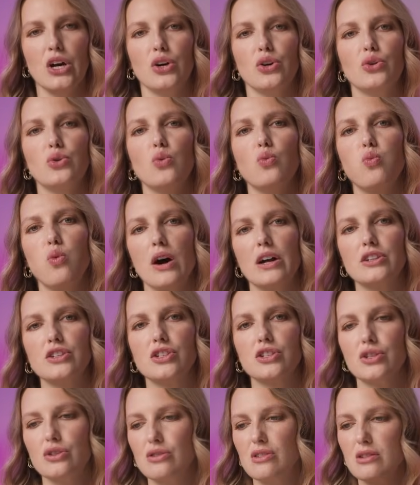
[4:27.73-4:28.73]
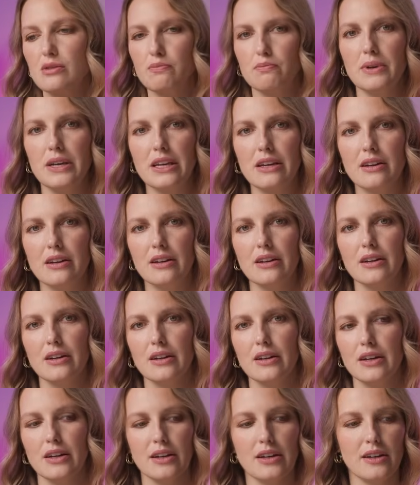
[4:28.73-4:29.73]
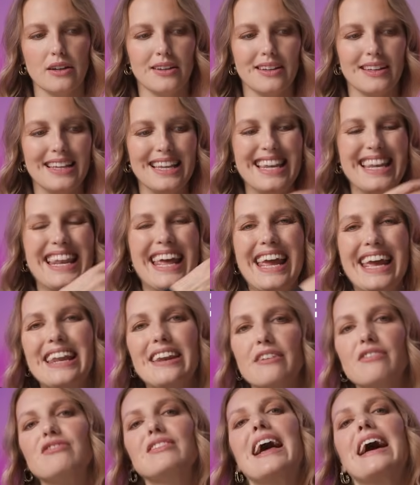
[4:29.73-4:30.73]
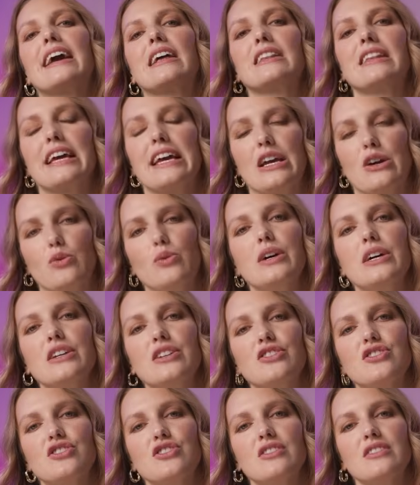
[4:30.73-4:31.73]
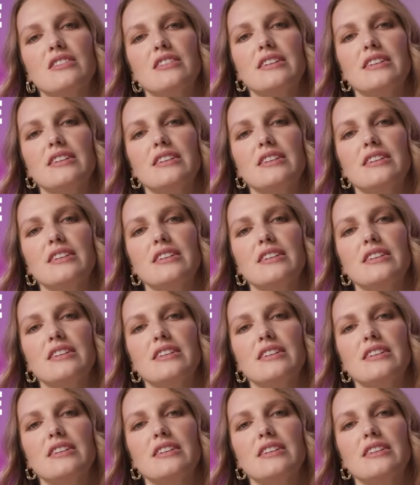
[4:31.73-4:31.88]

who wants to speak native-like language,